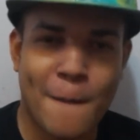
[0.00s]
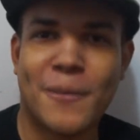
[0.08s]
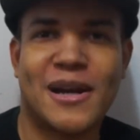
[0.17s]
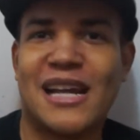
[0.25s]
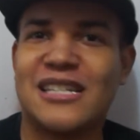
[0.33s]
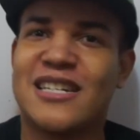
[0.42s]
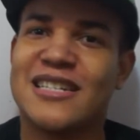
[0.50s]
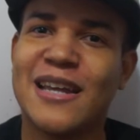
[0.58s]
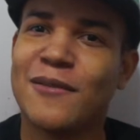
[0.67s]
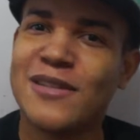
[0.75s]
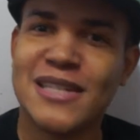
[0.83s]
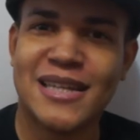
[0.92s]
but I just
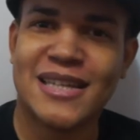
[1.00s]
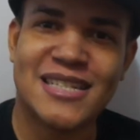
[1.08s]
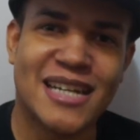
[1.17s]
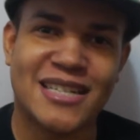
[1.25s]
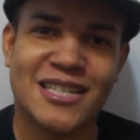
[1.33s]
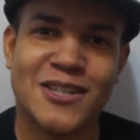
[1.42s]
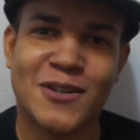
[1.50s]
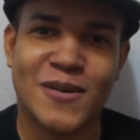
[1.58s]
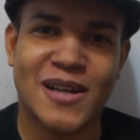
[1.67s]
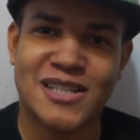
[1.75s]
never take the chance to do it.